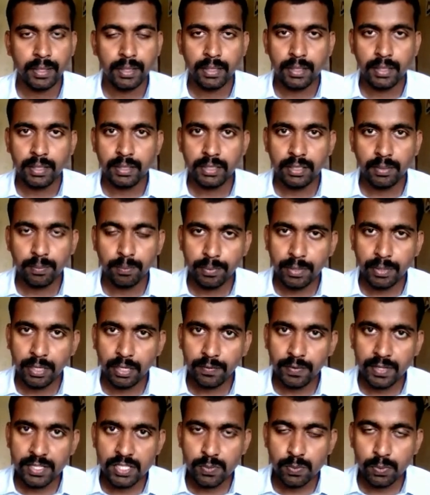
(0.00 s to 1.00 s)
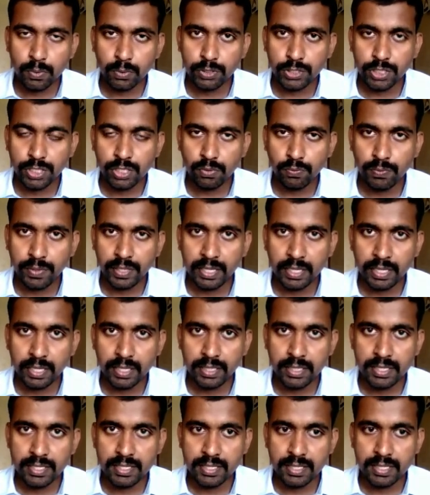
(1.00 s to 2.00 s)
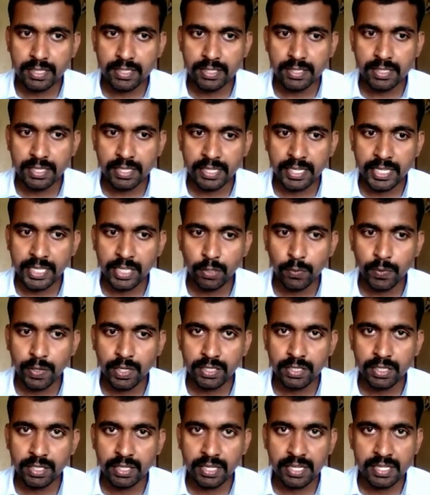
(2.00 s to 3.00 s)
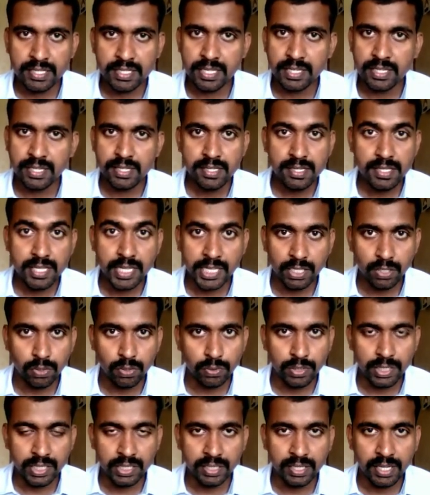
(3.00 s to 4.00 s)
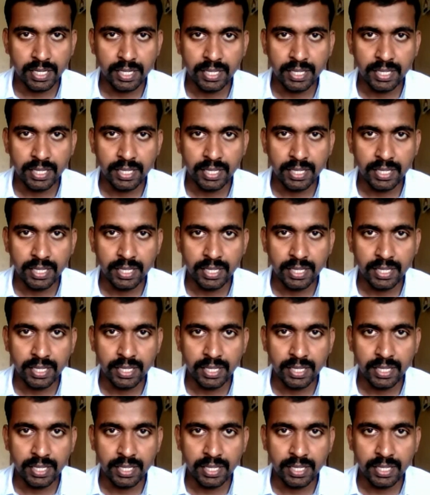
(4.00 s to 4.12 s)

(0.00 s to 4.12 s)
Previous portion we had discussed that equator is at 0 degree.